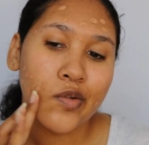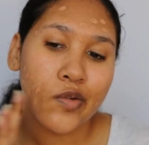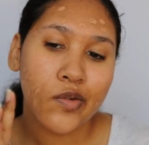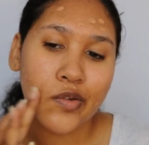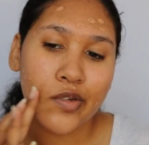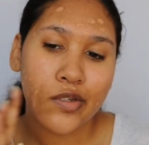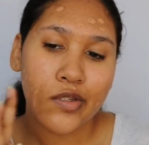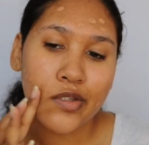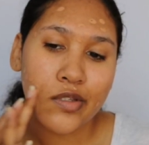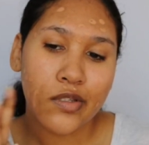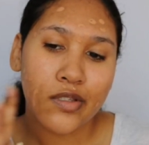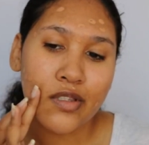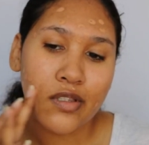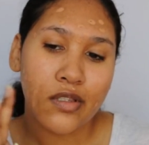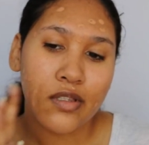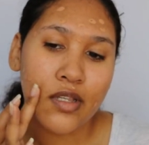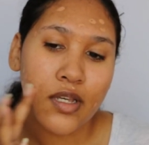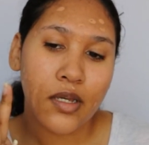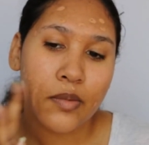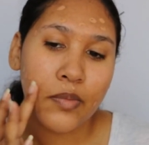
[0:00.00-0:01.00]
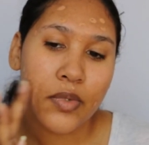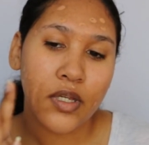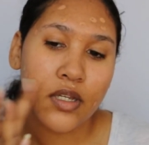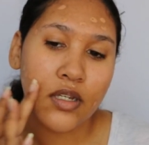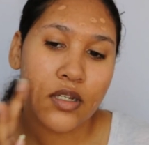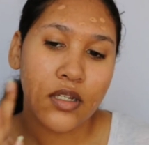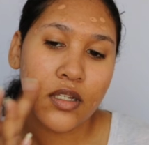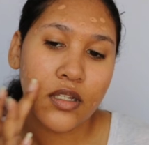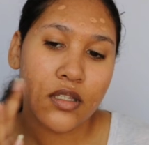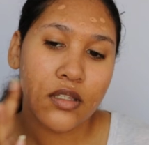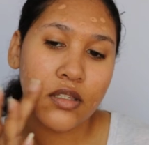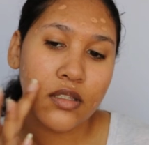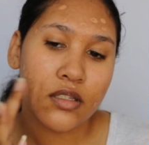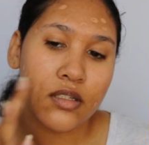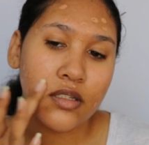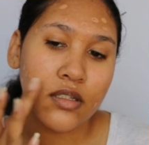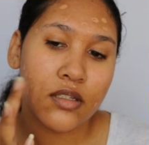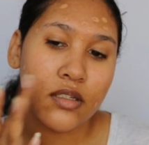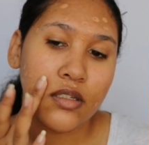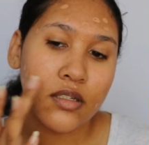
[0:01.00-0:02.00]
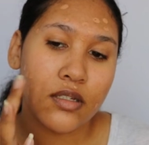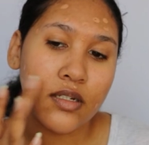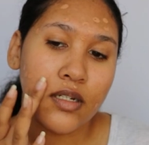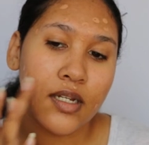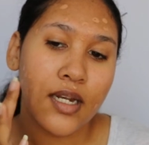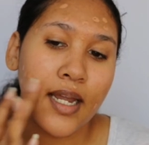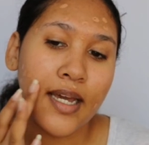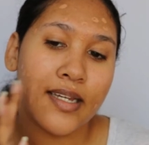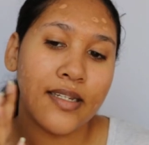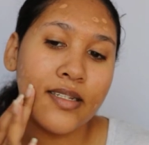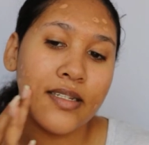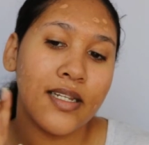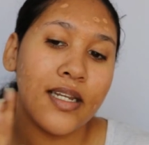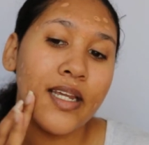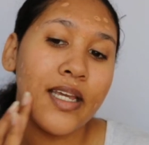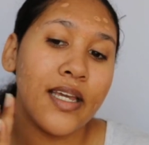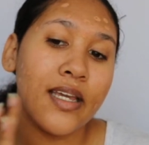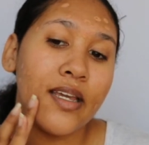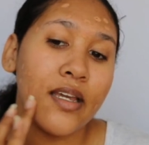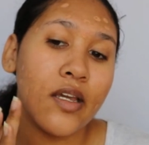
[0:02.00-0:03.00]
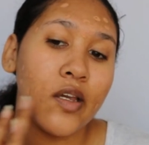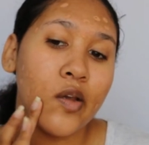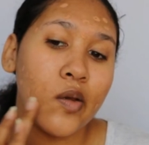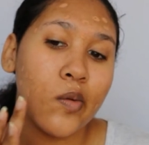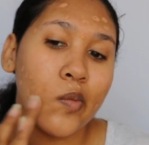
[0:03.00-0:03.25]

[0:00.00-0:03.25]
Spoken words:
Just tapping it lightly,